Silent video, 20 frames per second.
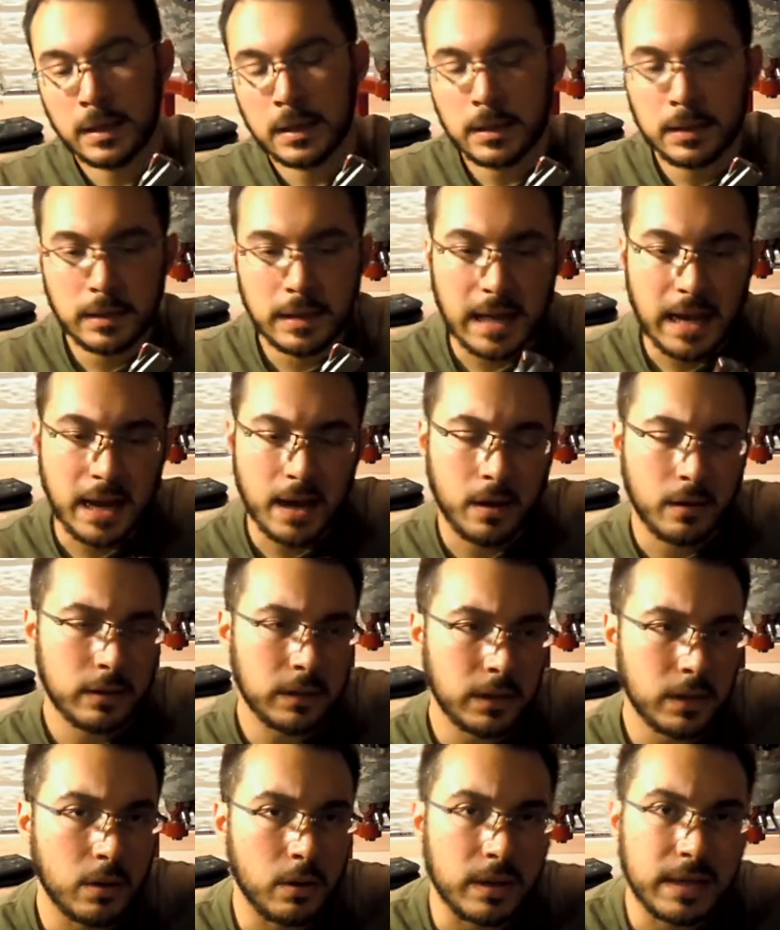Now,
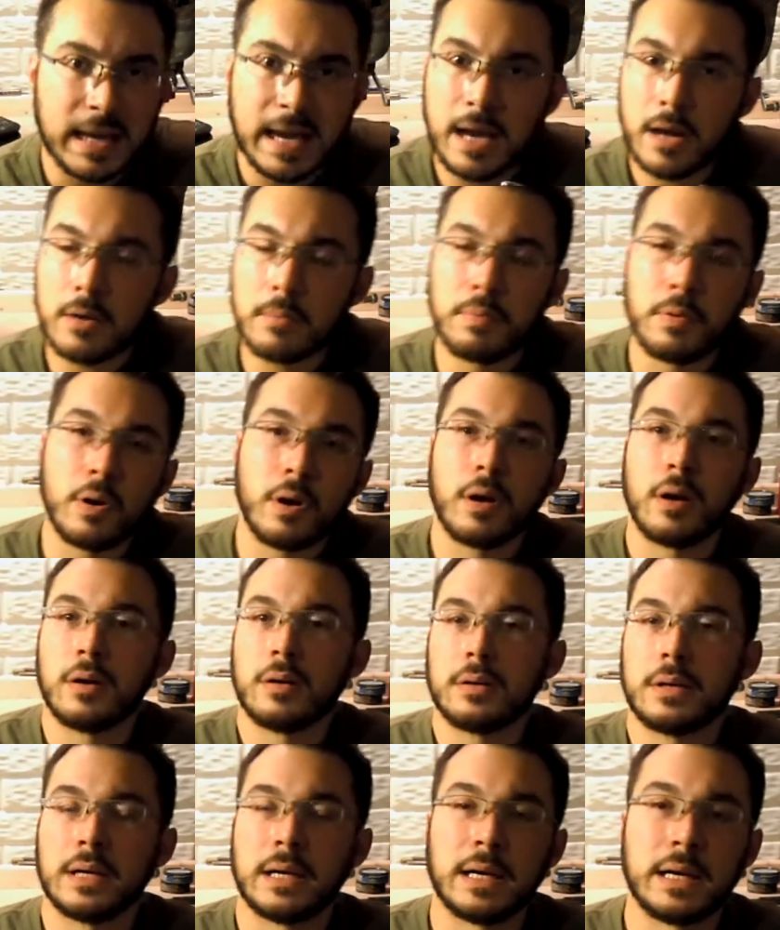a
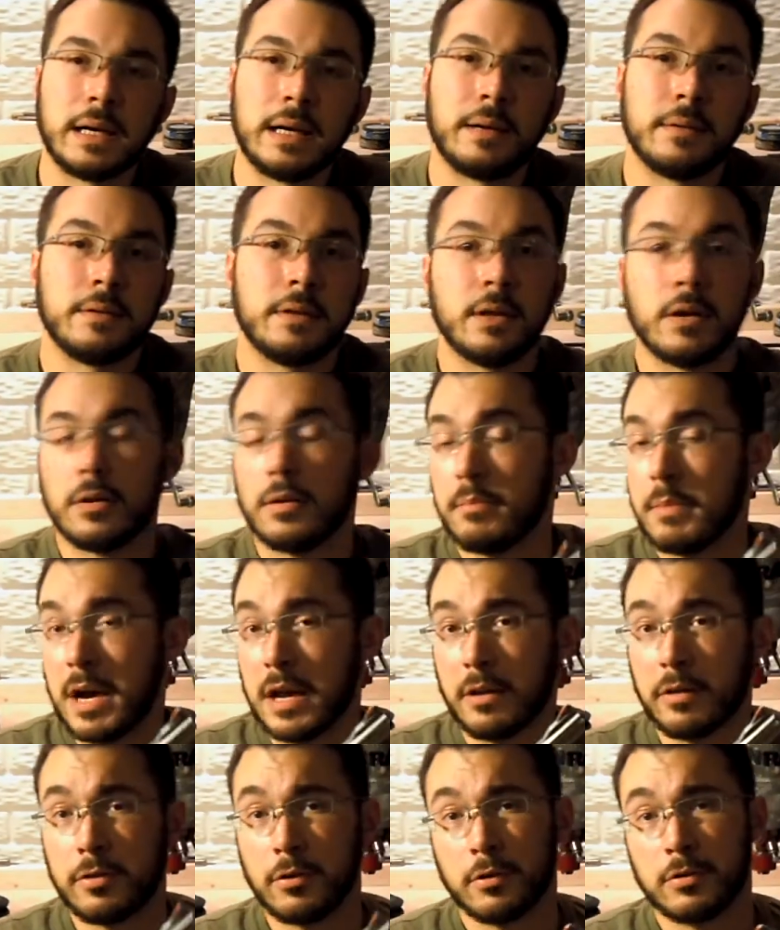counterpart, the
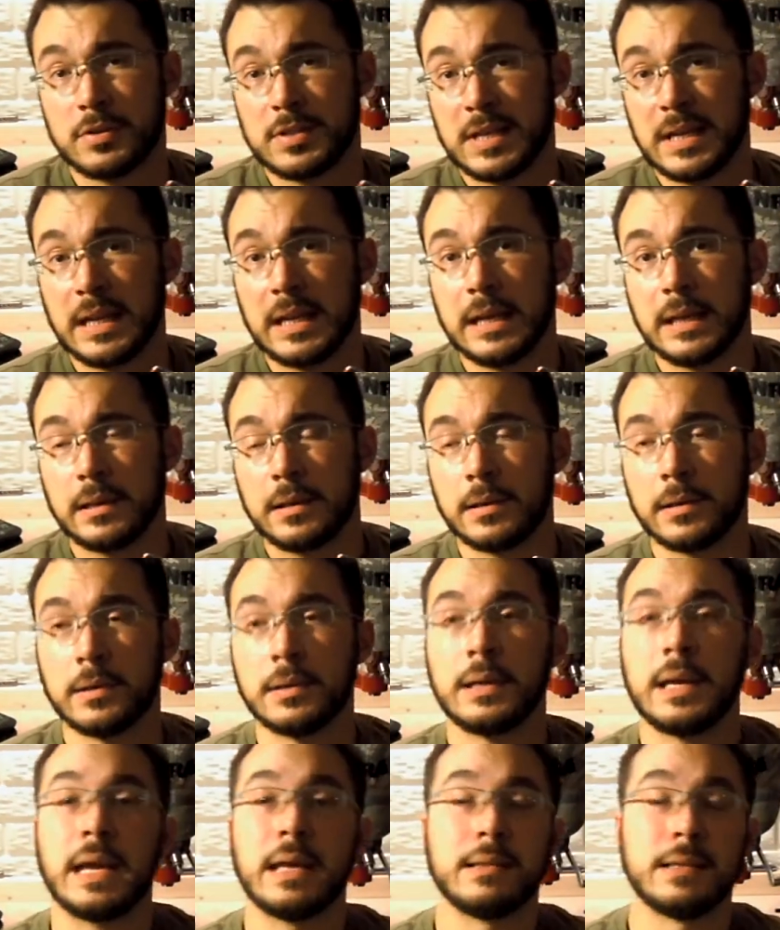Model 13,
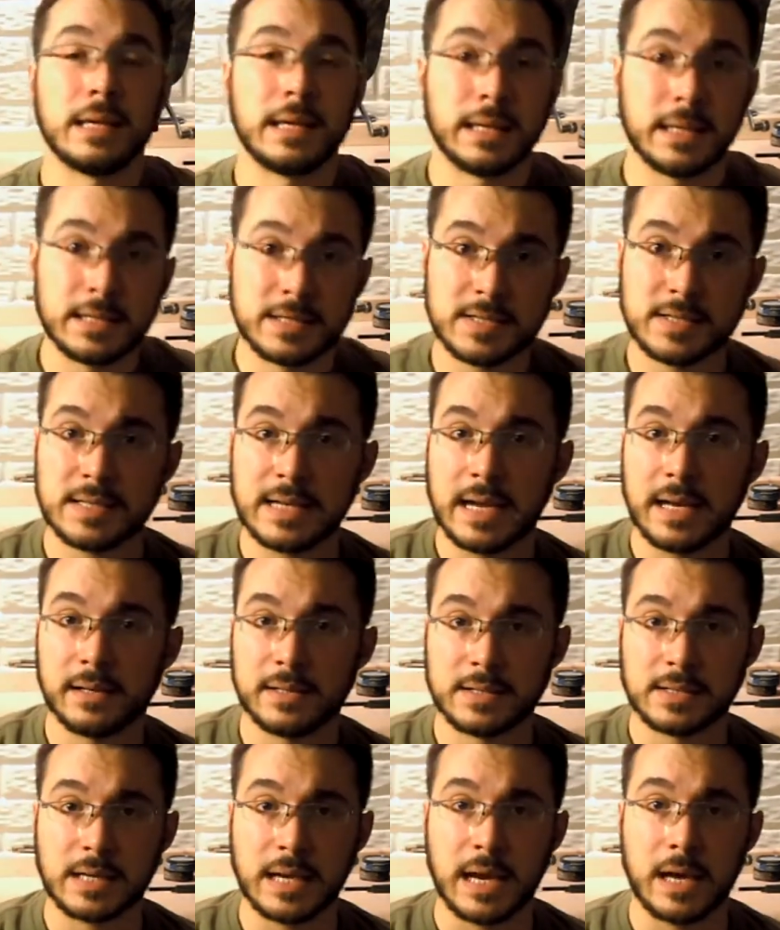and then its
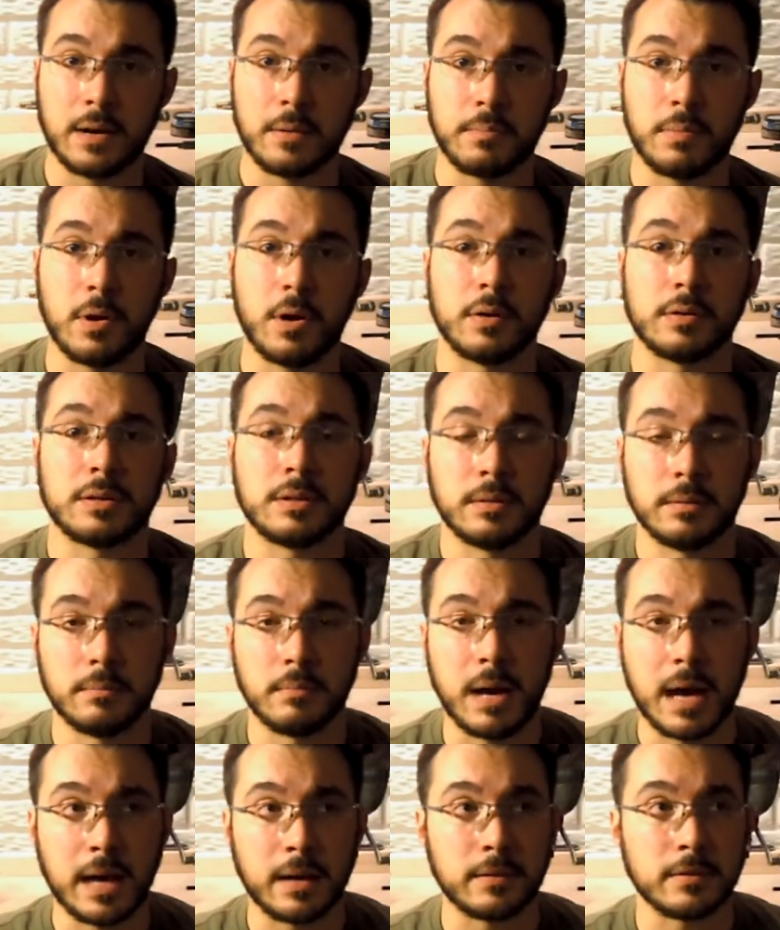stainless counterpart, the
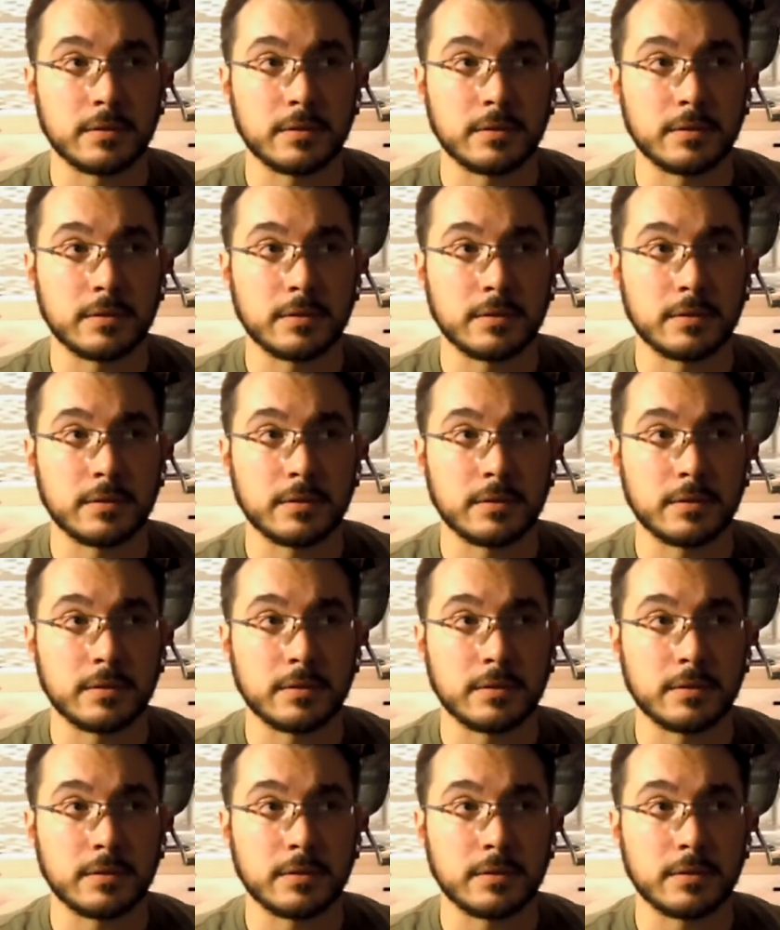Model